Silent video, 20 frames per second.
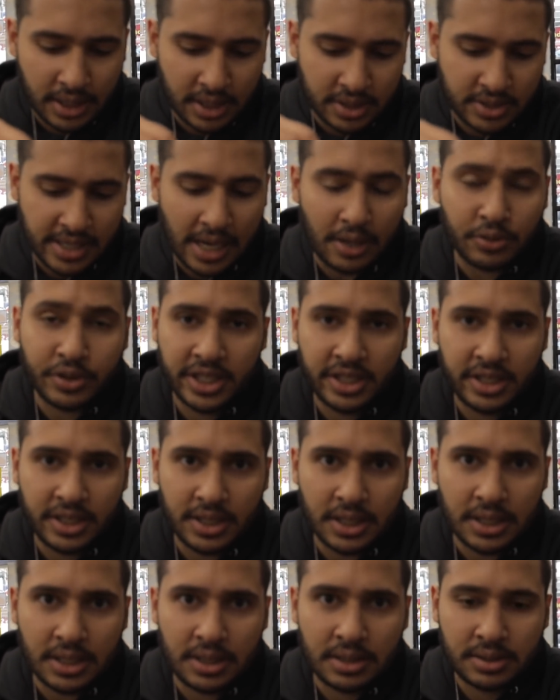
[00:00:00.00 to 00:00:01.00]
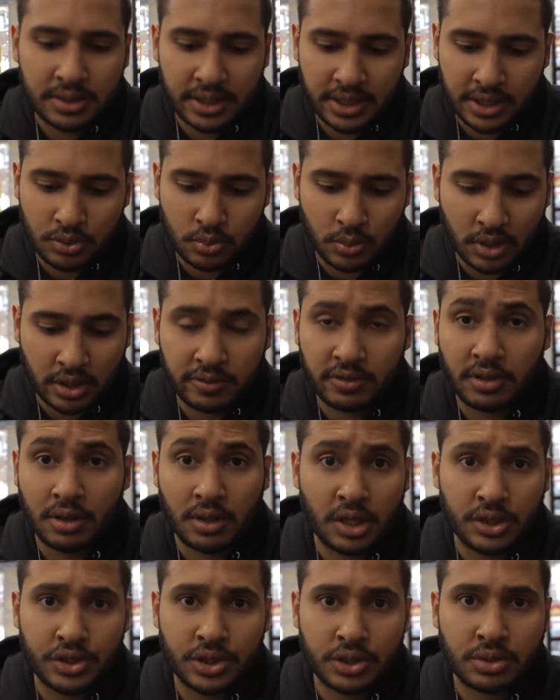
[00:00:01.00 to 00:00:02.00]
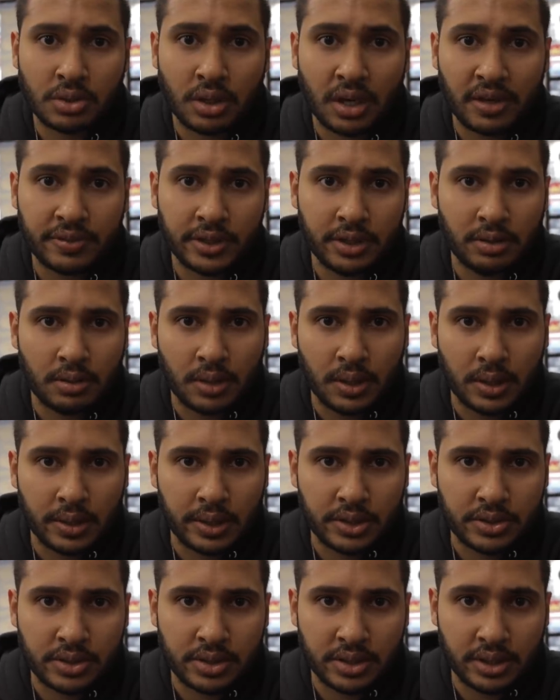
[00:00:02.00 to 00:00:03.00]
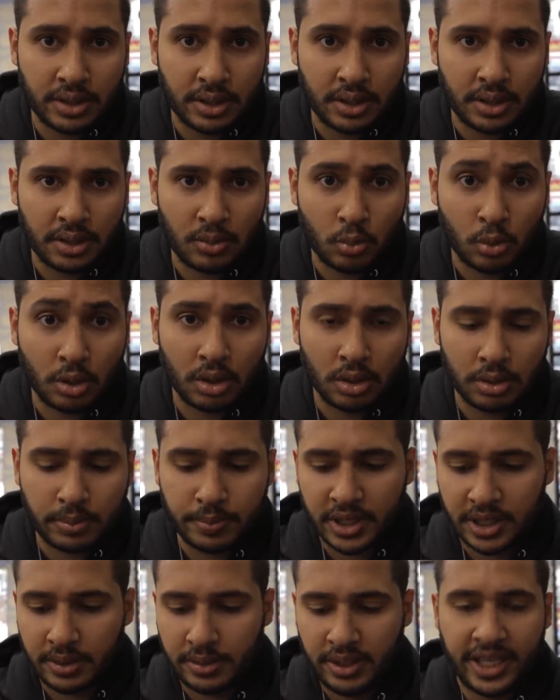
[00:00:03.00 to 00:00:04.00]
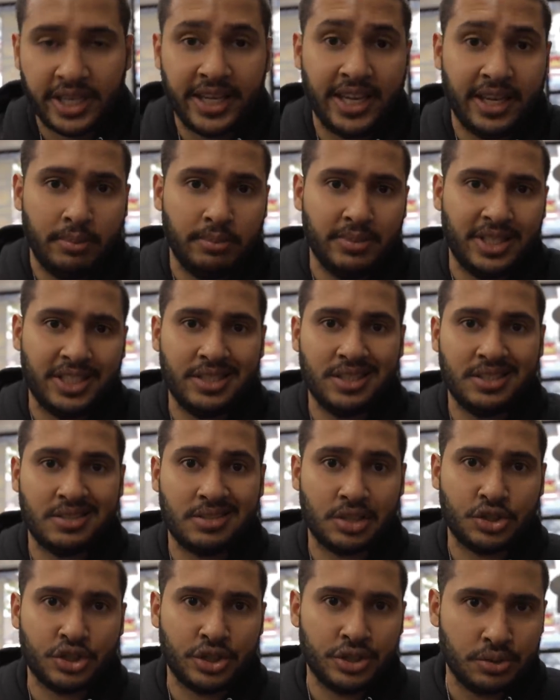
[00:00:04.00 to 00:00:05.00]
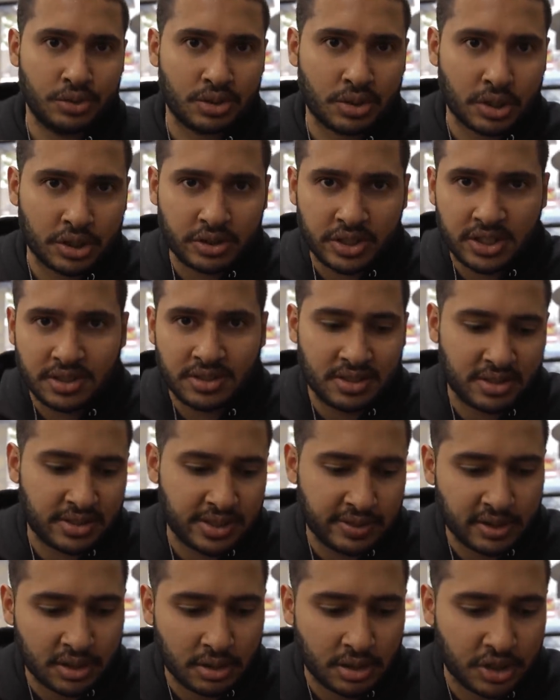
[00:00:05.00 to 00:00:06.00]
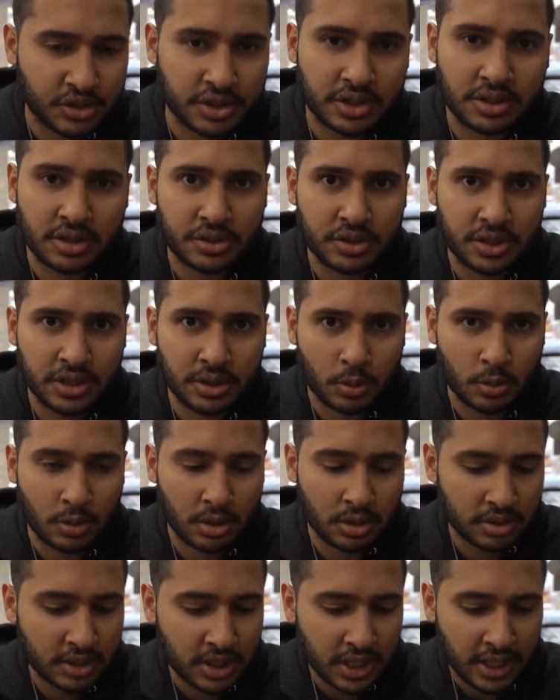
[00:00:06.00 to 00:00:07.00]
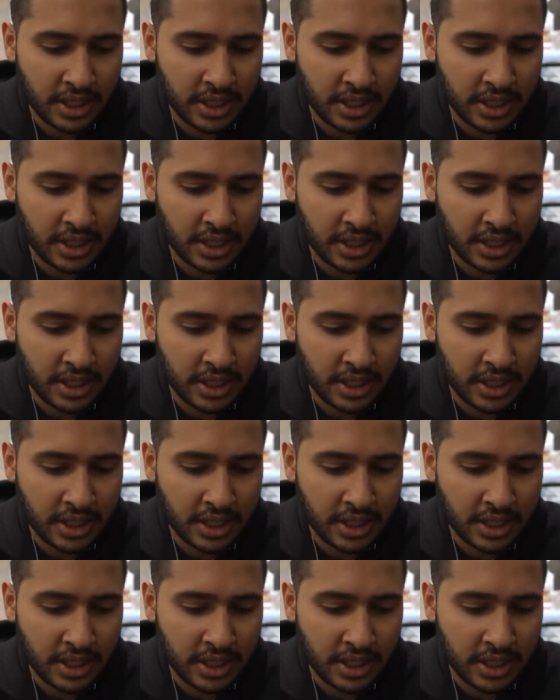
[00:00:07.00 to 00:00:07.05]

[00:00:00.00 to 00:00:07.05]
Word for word: uh, South India is one of the largest coffee growers in the world. But again, India is such a huge country. It's the seventh largest country in the world.